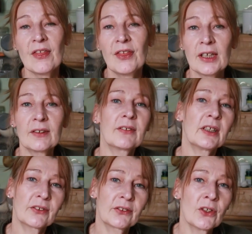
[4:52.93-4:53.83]
This
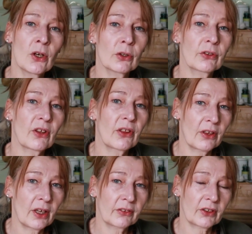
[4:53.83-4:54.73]
is not
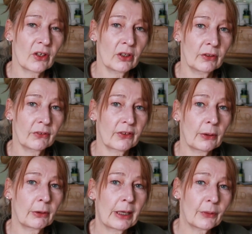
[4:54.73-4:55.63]
that kind of
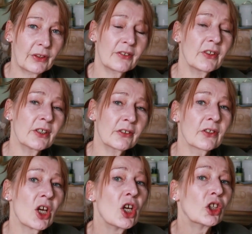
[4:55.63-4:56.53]
sauerkraut. This
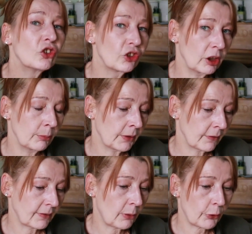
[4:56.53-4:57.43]
is German
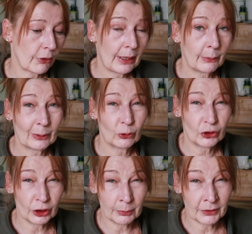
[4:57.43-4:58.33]
sauerkraut. Now,
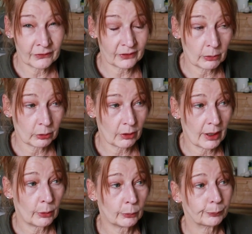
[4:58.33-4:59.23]
German
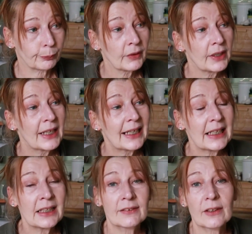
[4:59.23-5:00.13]
sauerkraut
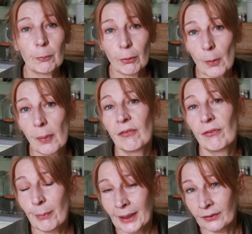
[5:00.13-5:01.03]
is a proper
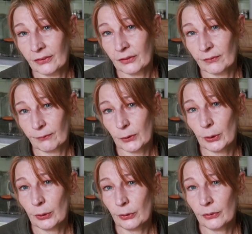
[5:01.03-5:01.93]
fermented
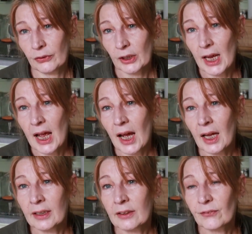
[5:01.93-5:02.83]
food,
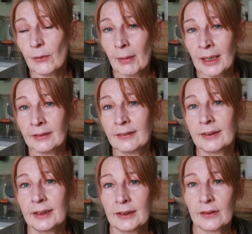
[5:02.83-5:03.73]
and it's
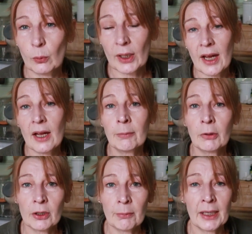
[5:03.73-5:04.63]
fermented the I'm
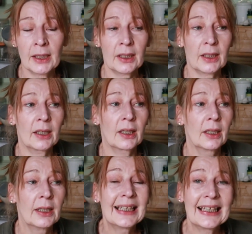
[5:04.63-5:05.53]
going to make it,
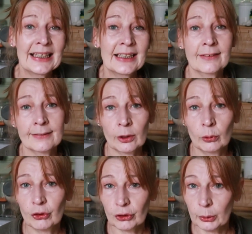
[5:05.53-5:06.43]
in its
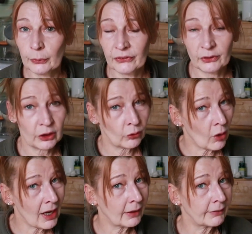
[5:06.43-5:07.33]
own juice. So you're
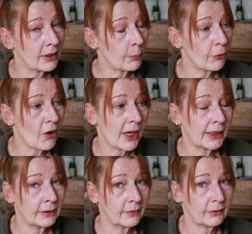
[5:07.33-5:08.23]
not adding a
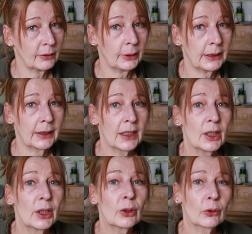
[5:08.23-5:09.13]
brine to it,
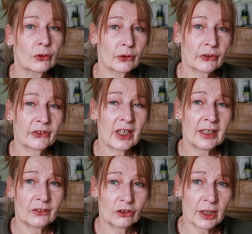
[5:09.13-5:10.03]
you're just
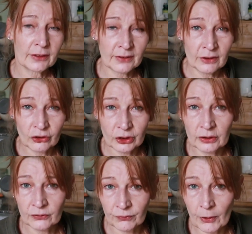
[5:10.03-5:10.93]
extracting the
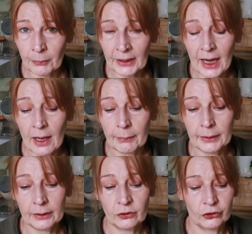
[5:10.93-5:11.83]
juice from the
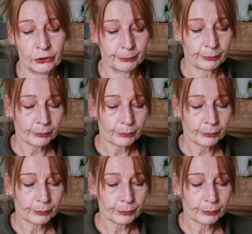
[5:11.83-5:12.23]
cabbage.